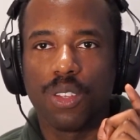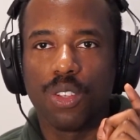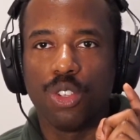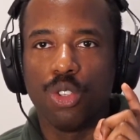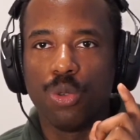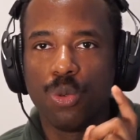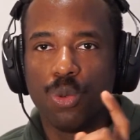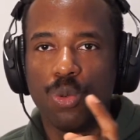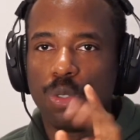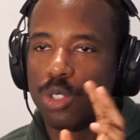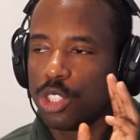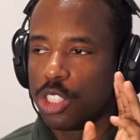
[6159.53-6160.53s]
you
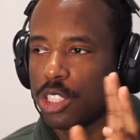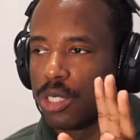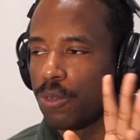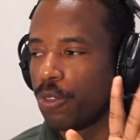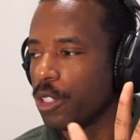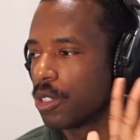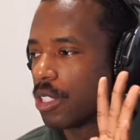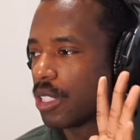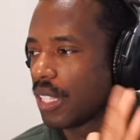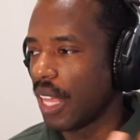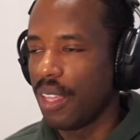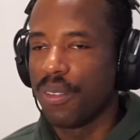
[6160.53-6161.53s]
should feel
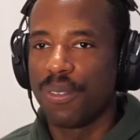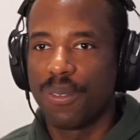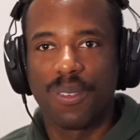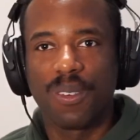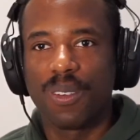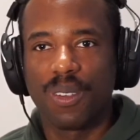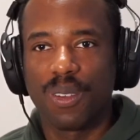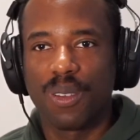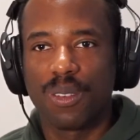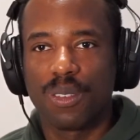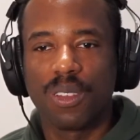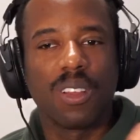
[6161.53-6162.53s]
safe
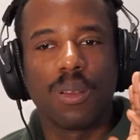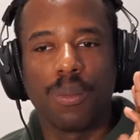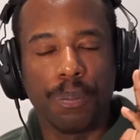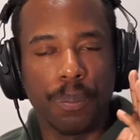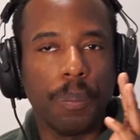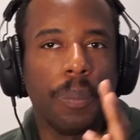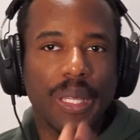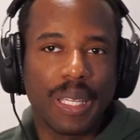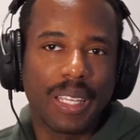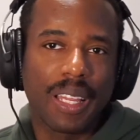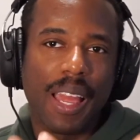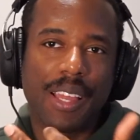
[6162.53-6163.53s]

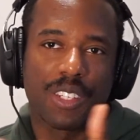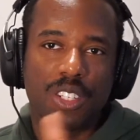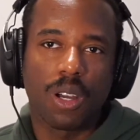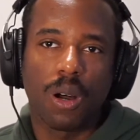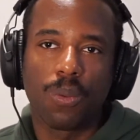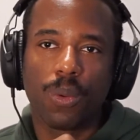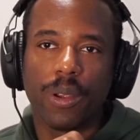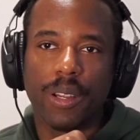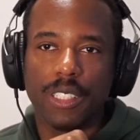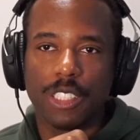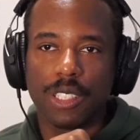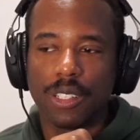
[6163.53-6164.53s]
being a software
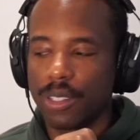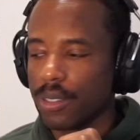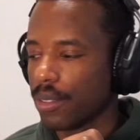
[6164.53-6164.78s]
engineer.